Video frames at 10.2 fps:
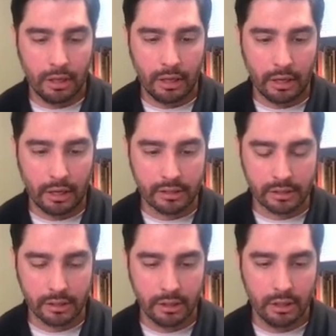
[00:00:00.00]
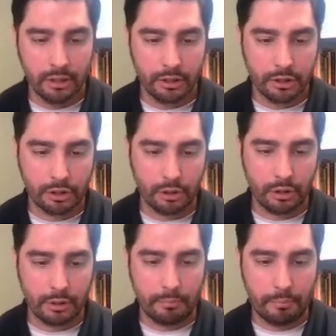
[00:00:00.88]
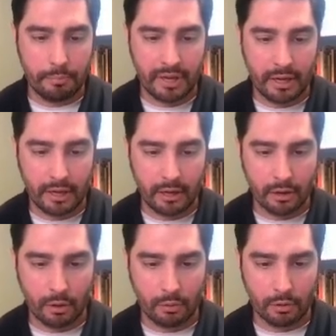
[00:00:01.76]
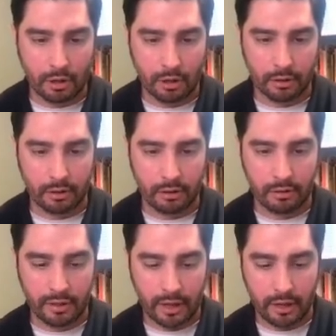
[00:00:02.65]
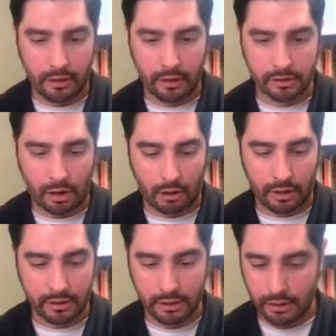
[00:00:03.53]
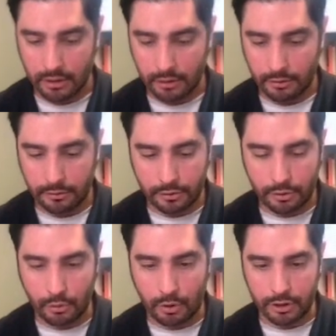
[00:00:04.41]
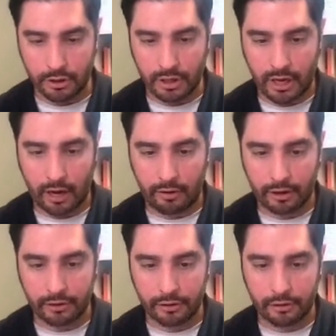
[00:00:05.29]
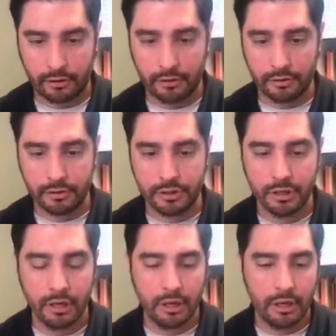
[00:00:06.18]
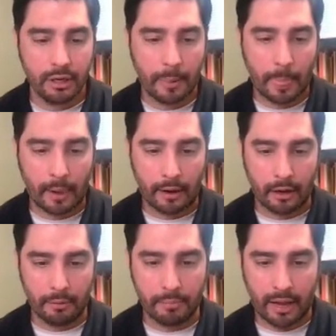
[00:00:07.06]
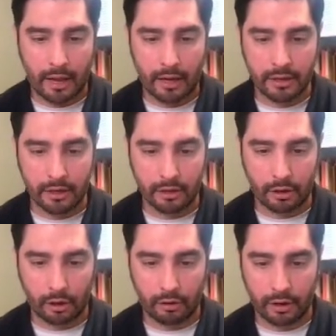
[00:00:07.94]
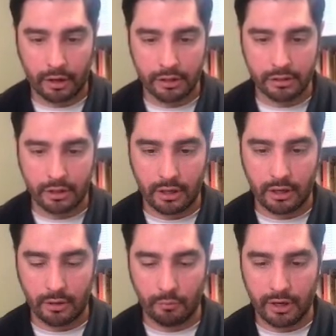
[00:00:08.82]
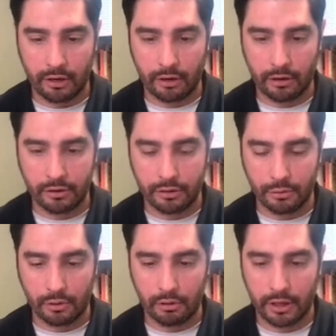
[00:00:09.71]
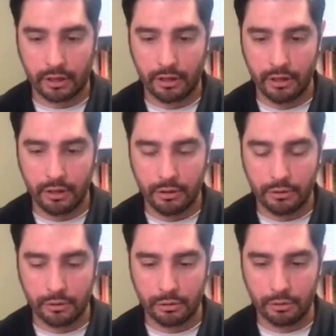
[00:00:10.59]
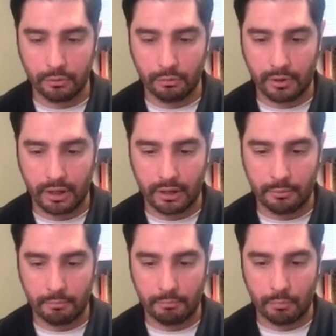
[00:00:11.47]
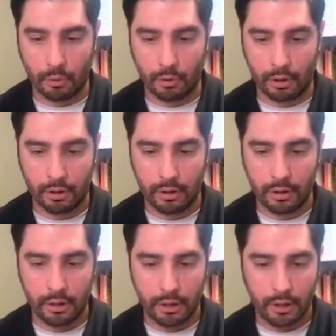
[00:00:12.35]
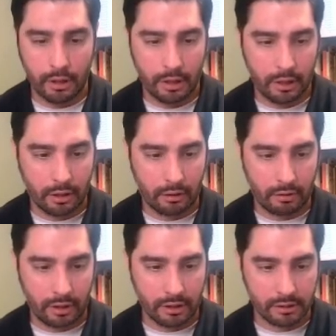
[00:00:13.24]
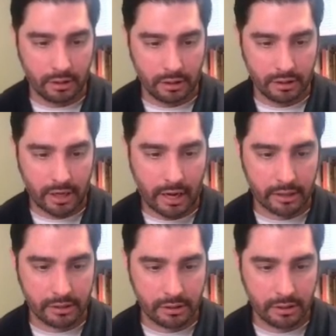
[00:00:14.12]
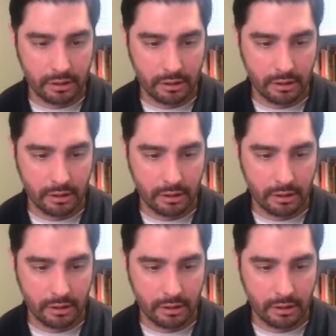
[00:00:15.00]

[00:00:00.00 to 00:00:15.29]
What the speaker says: It should be no longer than, let's call it 200 characters, and encourage the reader to click to read more. Here is the text.